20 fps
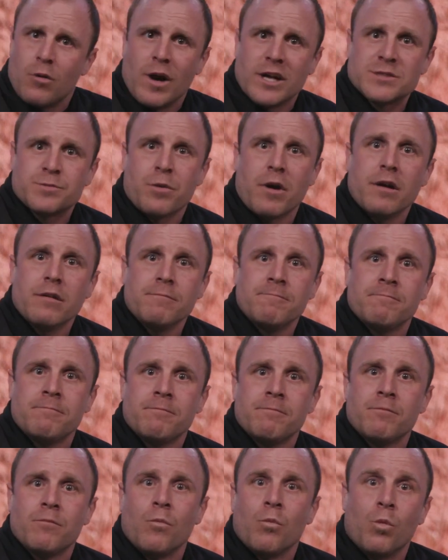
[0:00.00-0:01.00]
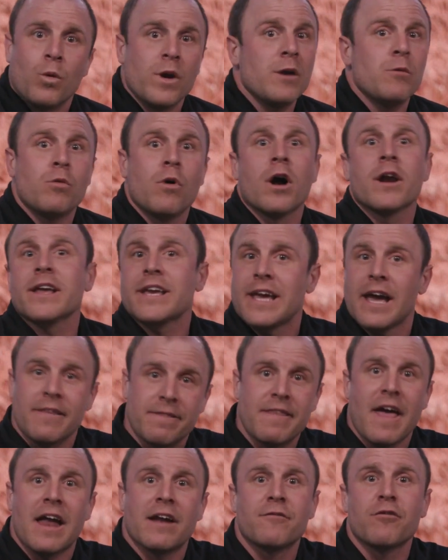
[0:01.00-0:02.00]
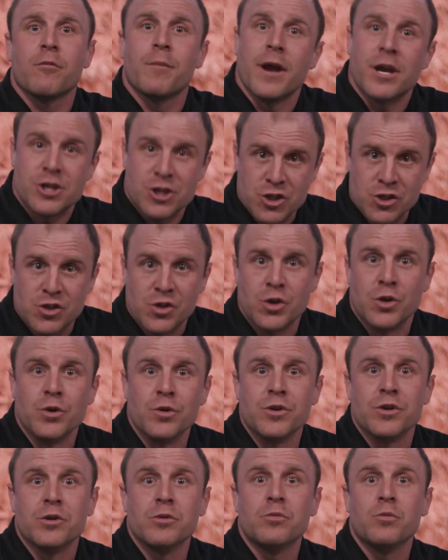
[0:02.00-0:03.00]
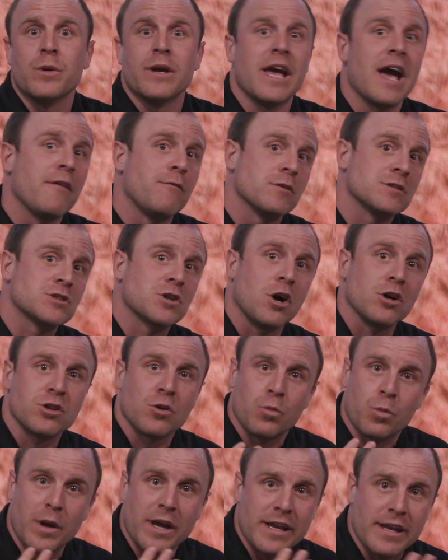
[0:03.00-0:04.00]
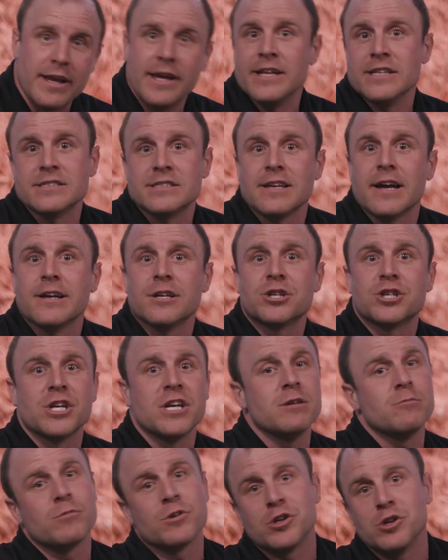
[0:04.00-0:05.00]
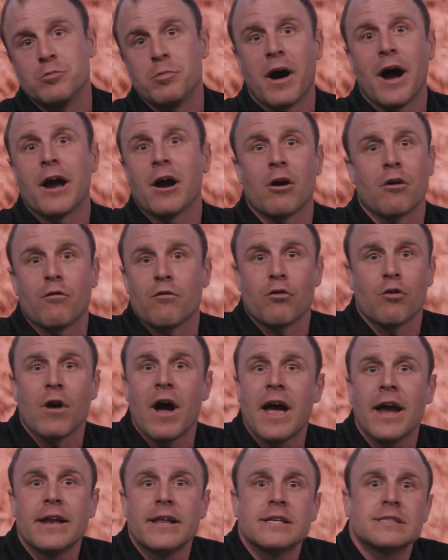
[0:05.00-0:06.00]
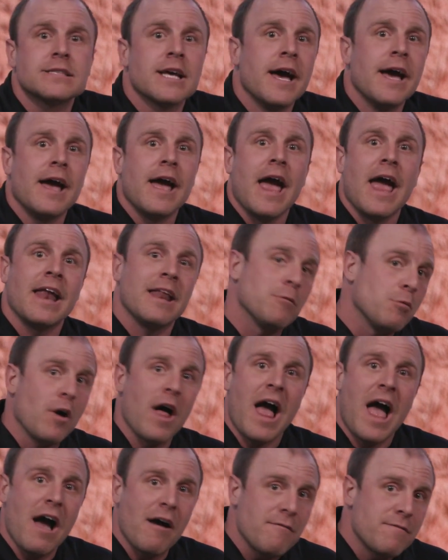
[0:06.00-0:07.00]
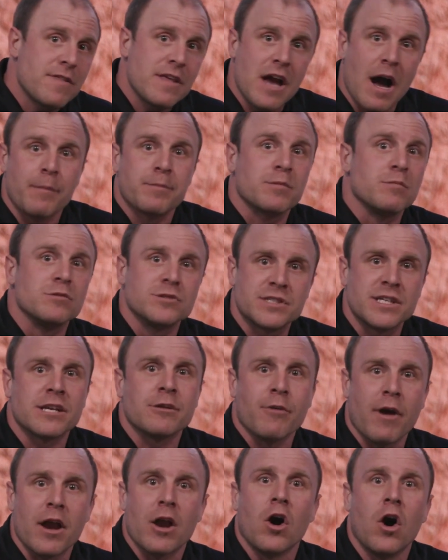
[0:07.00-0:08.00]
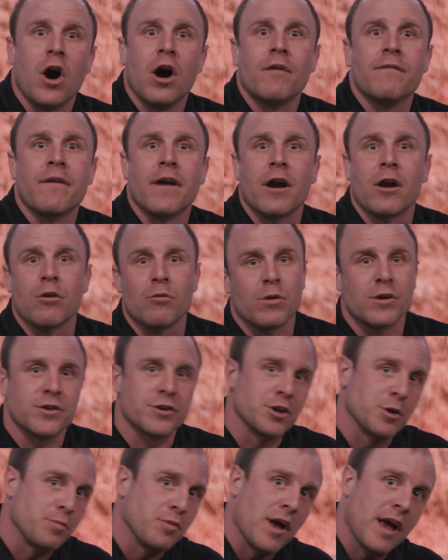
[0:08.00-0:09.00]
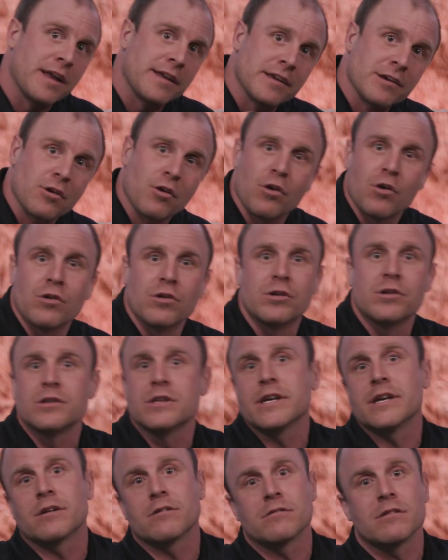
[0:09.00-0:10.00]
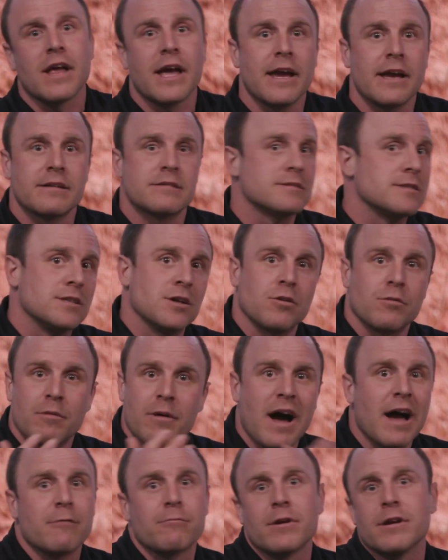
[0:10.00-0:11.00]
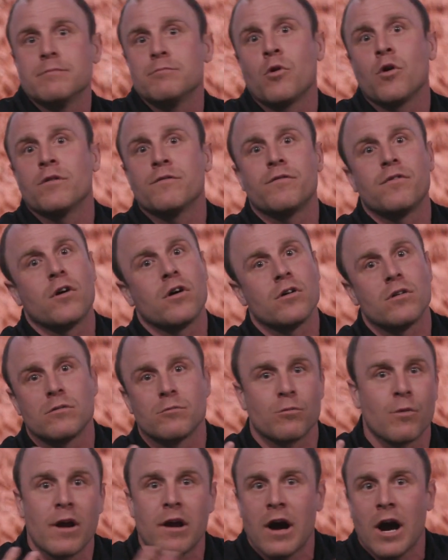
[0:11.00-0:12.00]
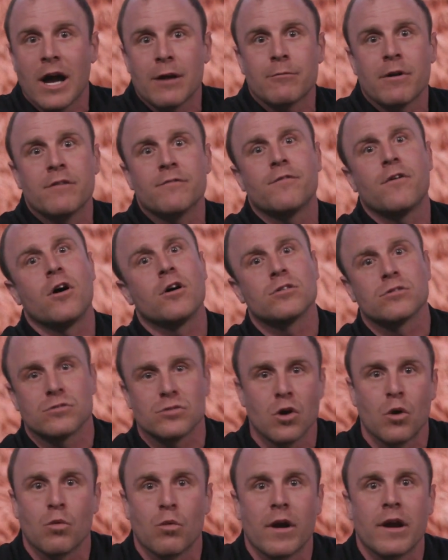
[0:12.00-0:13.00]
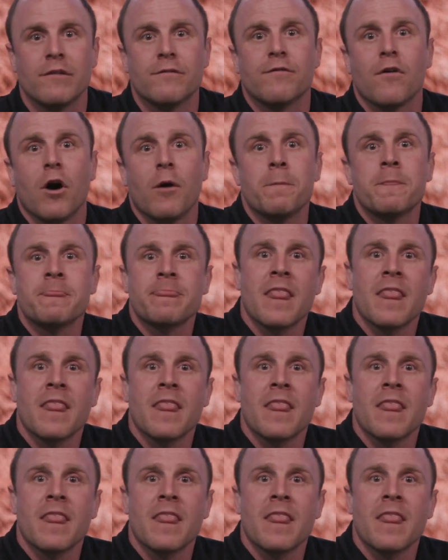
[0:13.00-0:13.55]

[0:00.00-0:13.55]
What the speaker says: WestBred, we want to get that information to you. We have what's called a wheat insight sheet when you buy our varieties, and it will have the optimal seeding rate on there, whether you're planting early or late, high rainfall or low rainfall.